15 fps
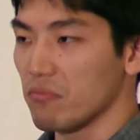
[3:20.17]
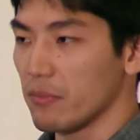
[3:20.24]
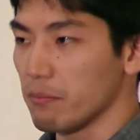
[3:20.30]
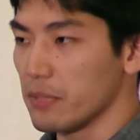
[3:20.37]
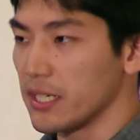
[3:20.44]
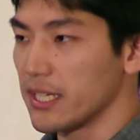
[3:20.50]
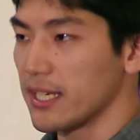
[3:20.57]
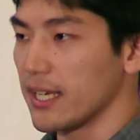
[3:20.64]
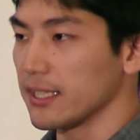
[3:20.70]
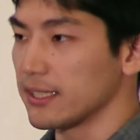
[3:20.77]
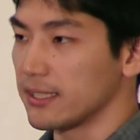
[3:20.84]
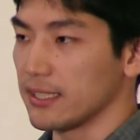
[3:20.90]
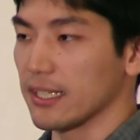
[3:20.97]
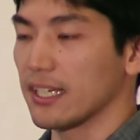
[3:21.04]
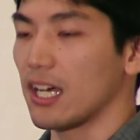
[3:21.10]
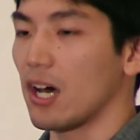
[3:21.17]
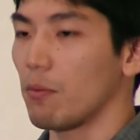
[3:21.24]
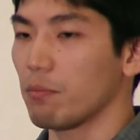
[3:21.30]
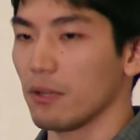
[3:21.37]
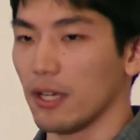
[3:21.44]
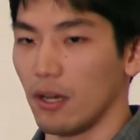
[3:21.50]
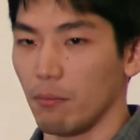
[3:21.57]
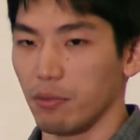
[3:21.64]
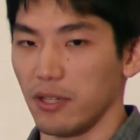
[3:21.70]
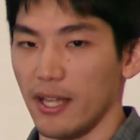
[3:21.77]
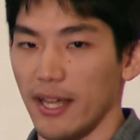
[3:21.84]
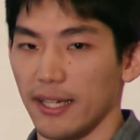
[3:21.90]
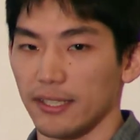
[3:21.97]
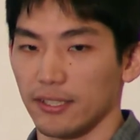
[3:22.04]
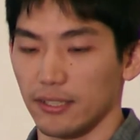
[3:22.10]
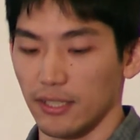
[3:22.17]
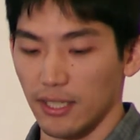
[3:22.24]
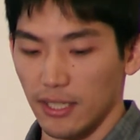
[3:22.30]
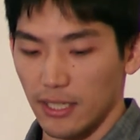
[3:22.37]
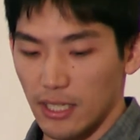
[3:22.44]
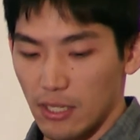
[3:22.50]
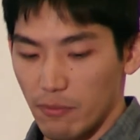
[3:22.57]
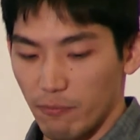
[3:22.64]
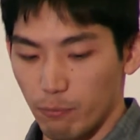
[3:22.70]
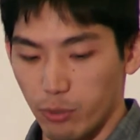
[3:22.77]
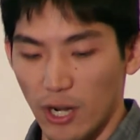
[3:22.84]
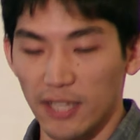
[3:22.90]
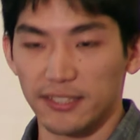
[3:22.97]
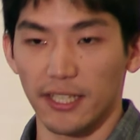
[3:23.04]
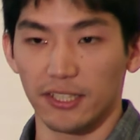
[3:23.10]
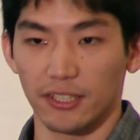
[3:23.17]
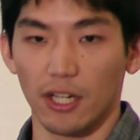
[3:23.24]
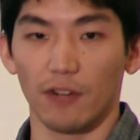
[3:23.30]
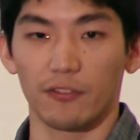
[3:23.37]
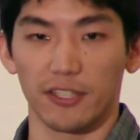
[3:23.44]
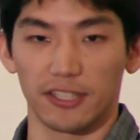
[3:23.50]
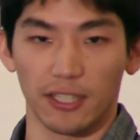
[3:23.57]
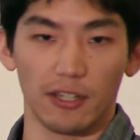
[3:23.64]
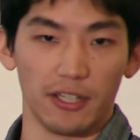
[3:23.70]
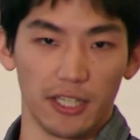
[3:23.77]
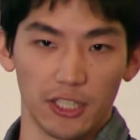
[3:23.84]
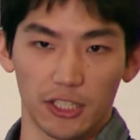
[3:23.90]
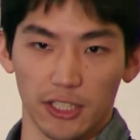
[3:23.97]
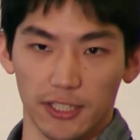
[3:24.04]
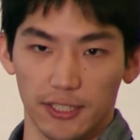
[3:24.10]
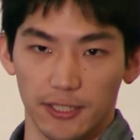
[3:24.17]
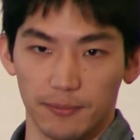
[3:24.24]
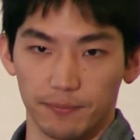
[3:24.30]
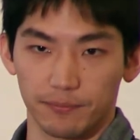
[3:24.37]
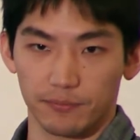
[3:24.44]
mediate the complex process of the cell adhesions.